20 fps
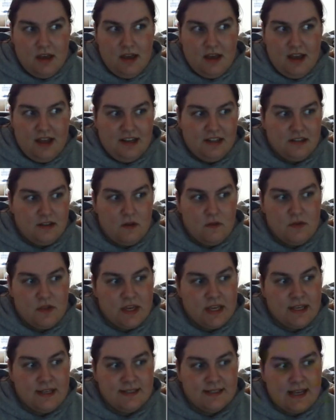And I don't
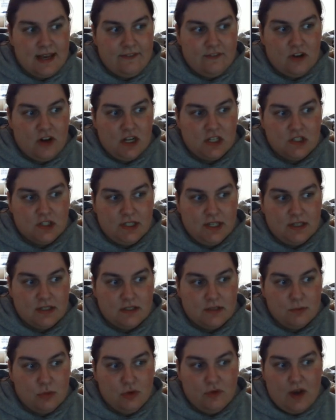think he's ever actually
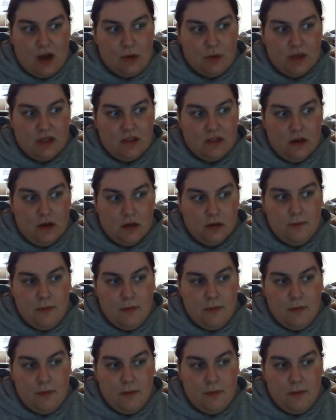asked to move out either.